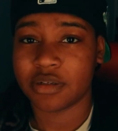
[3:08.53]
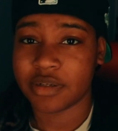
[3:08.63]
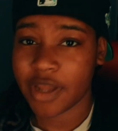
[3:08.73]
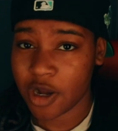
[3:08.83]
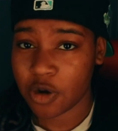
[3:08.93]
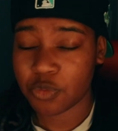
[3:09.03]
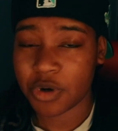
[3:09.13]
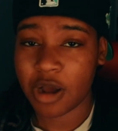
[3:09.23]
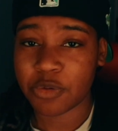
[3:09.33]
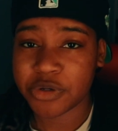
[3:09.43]
Now,
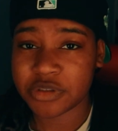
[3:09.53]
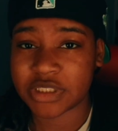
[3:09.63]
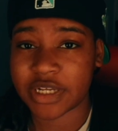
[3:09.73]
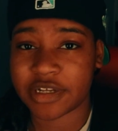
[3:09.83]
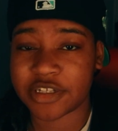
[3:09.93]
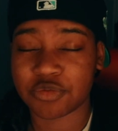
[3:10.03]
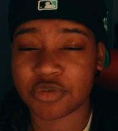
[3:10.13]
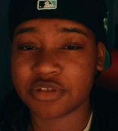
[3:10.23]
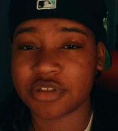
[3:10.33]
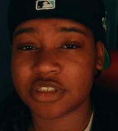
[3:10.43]
what I will say is
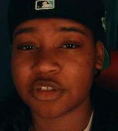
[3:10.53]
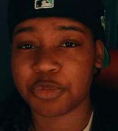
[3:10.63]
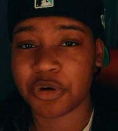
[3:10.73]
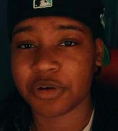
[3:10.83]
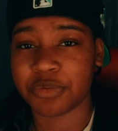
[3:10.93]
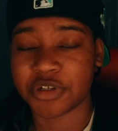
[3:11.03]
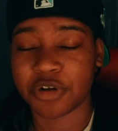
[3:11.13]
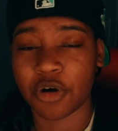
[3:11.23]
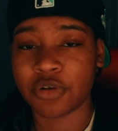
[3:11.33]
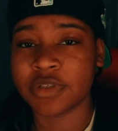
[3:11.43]
once you get to the point where
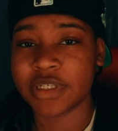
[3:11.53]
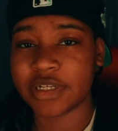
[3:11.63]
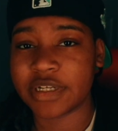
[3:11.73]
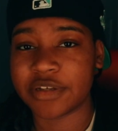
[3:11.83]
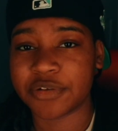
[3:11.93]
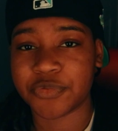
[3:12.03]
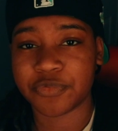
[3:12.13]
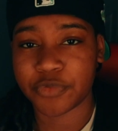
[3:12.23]
you're only eating